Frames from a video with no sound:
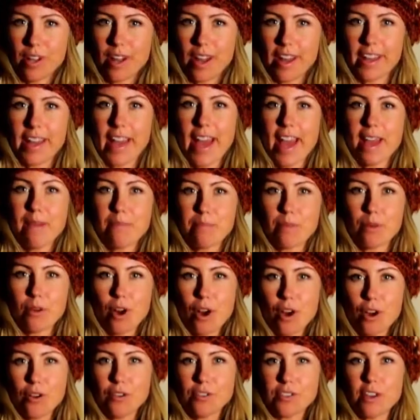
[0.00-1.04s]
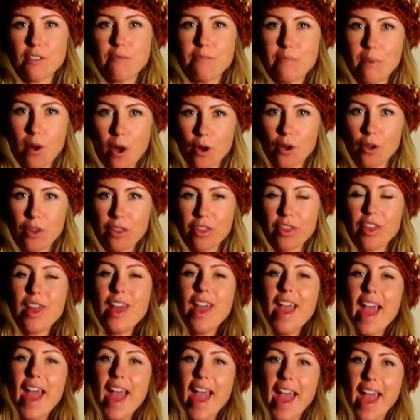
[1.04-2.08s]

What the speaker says: Okay, pros of both.